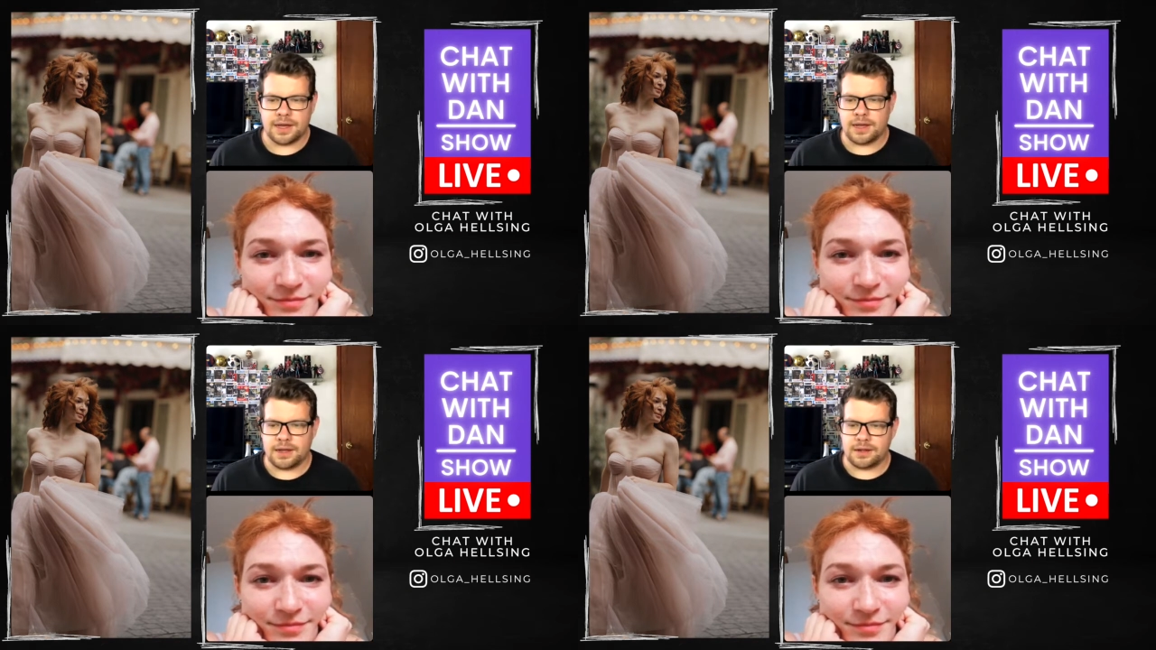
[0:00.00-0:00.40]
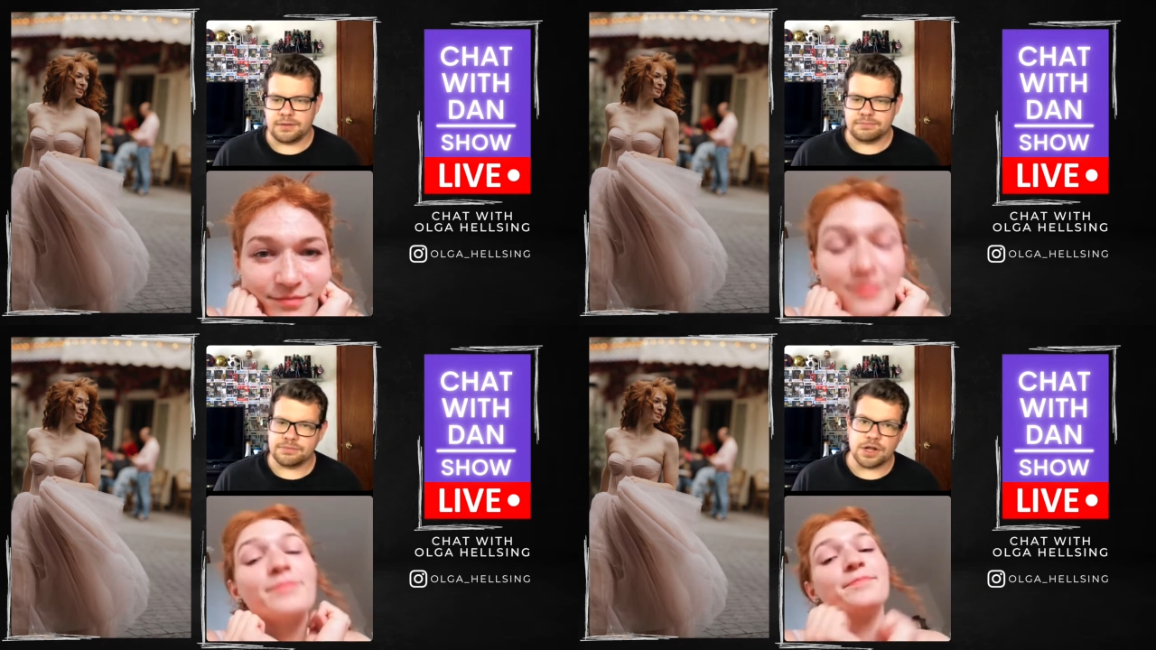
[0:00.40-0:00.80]

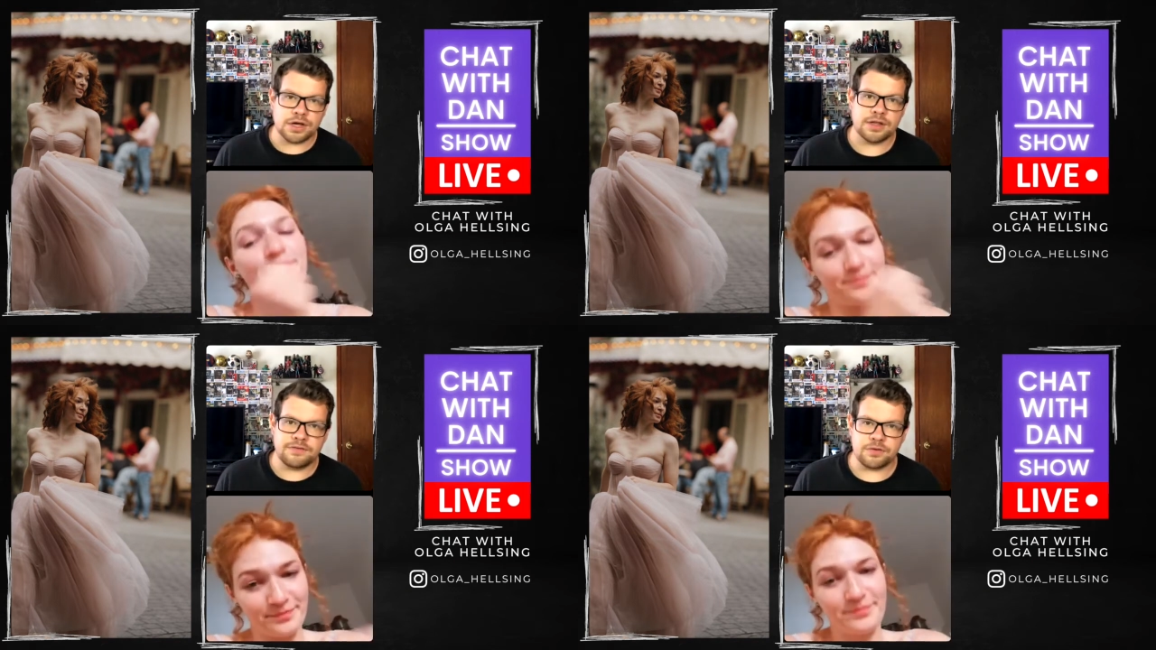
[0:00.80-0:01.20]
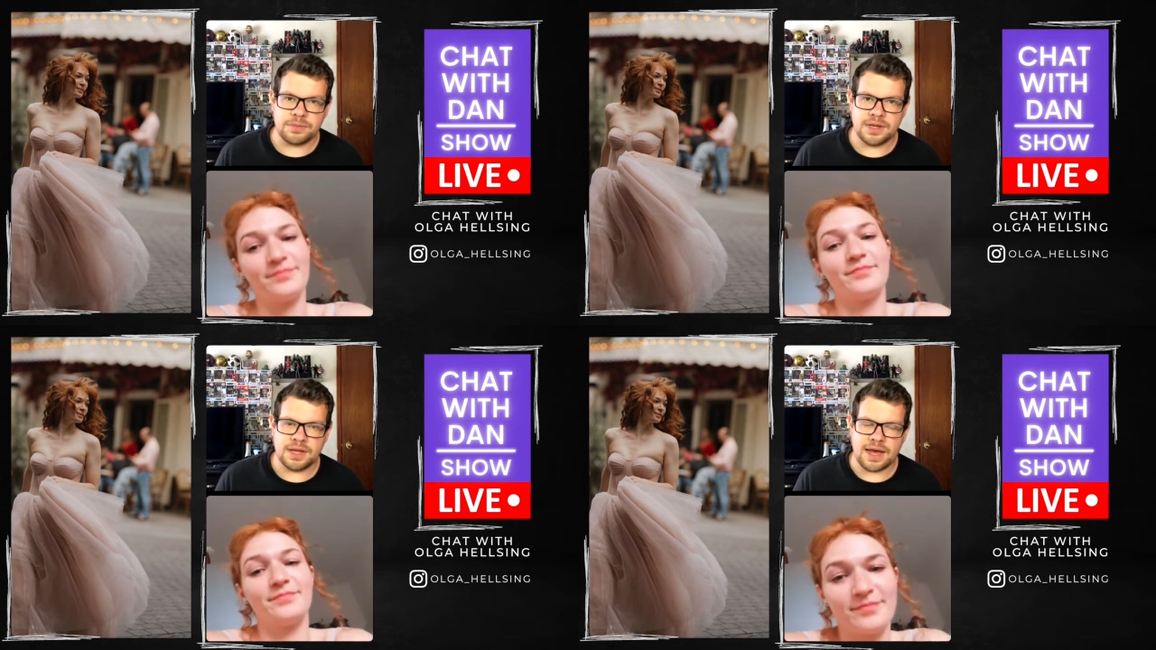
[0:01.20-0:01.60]
Speaker 1: And luckily
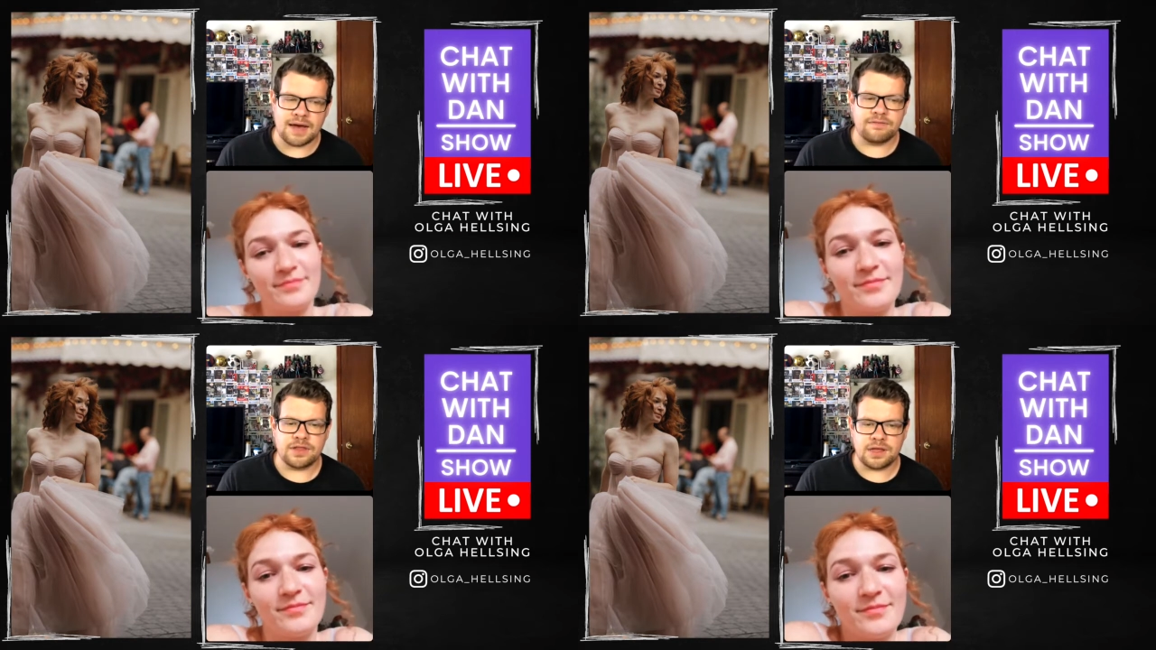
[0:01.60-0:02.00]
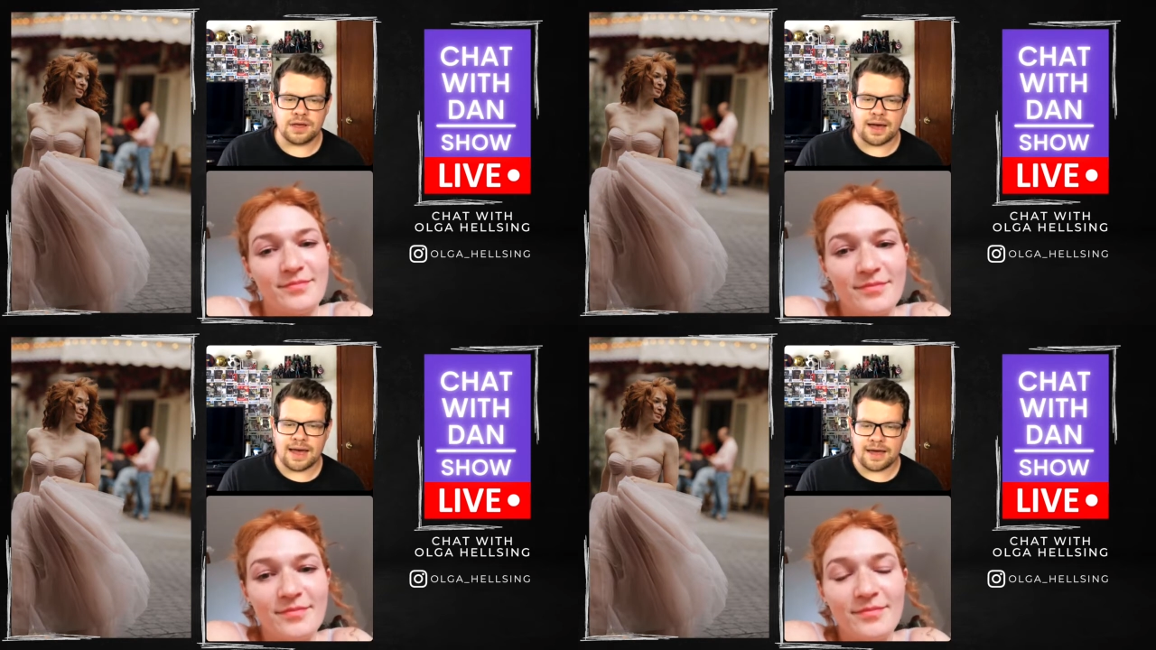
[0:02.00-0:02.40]
for me, I have
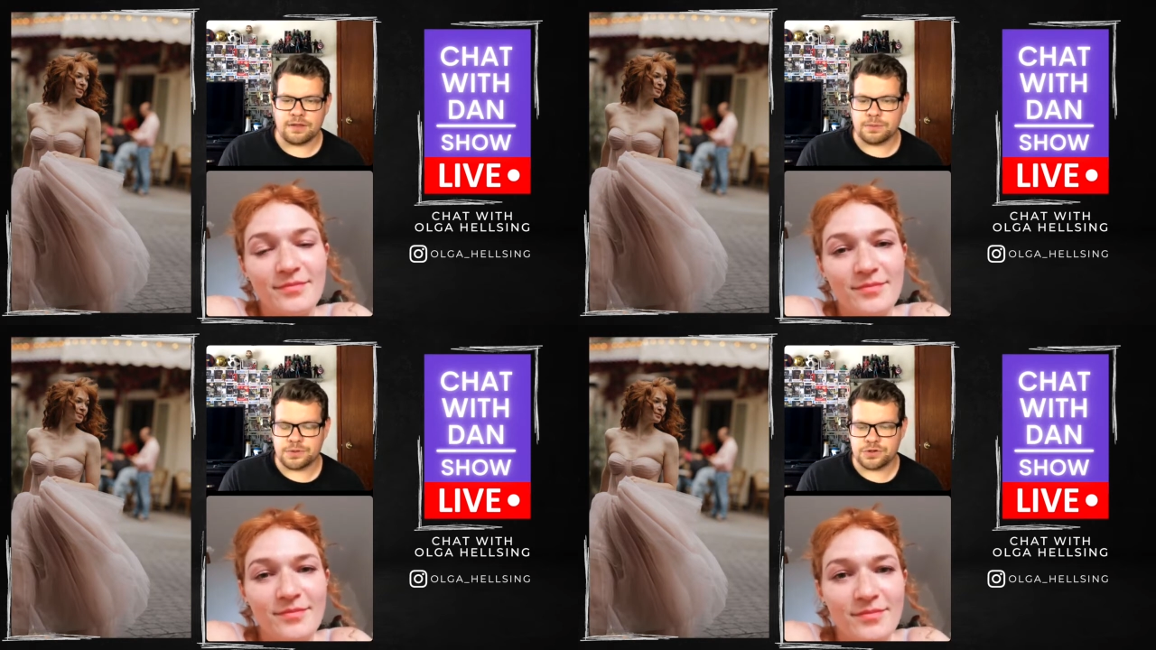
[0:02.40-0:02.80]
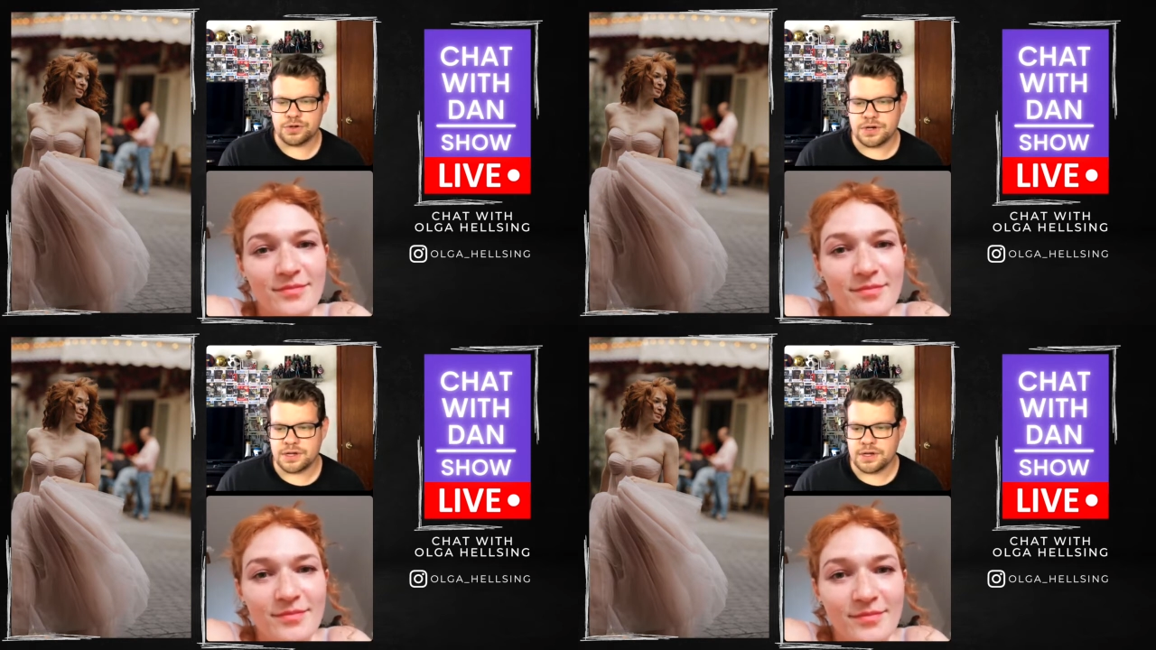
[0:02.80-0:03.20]
the I had the
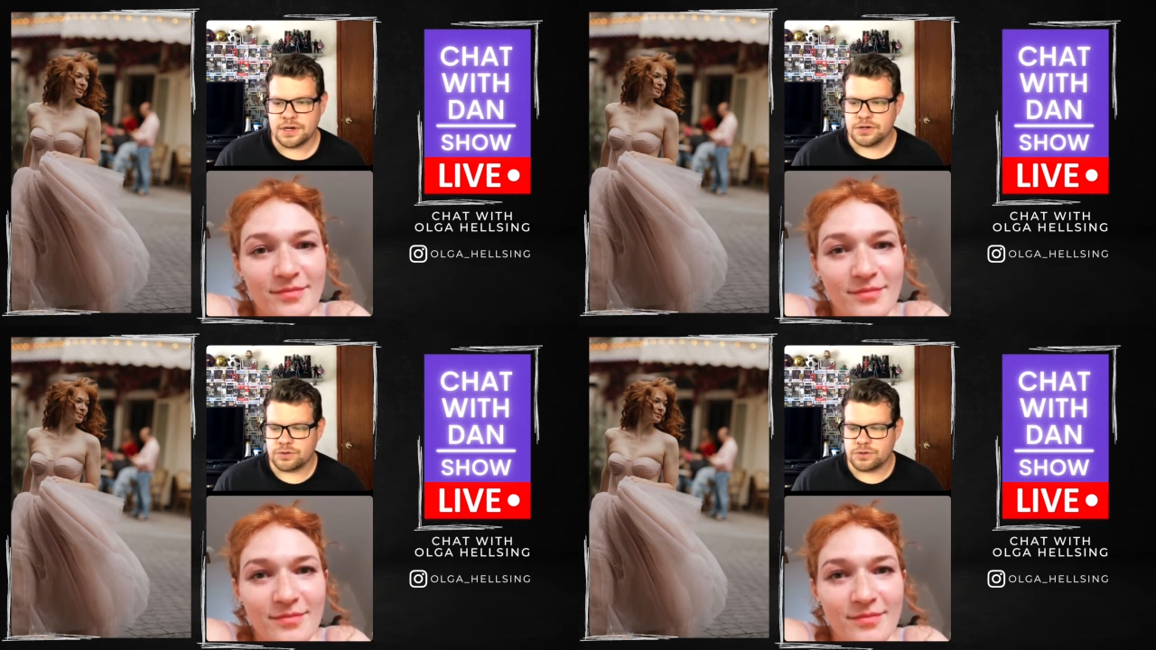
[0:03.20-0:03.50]
opportunity